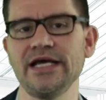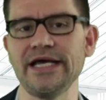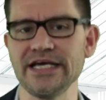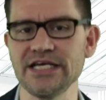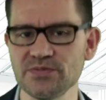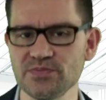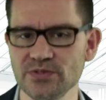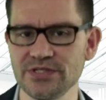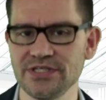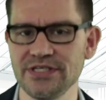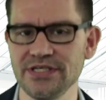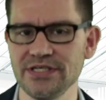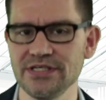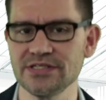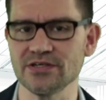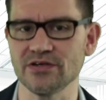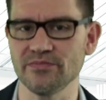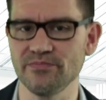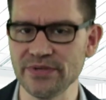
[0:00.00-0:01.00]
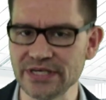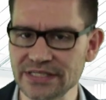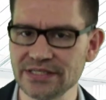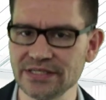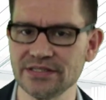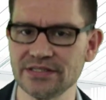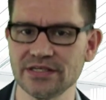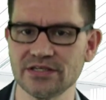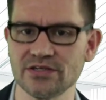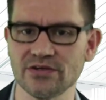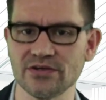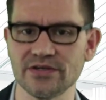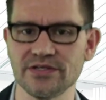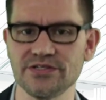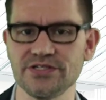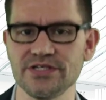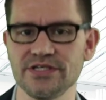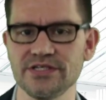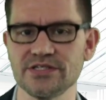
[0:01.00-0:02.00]
Expertise on mixing
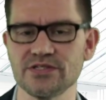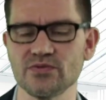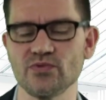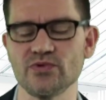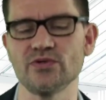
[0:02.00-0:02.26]
technologies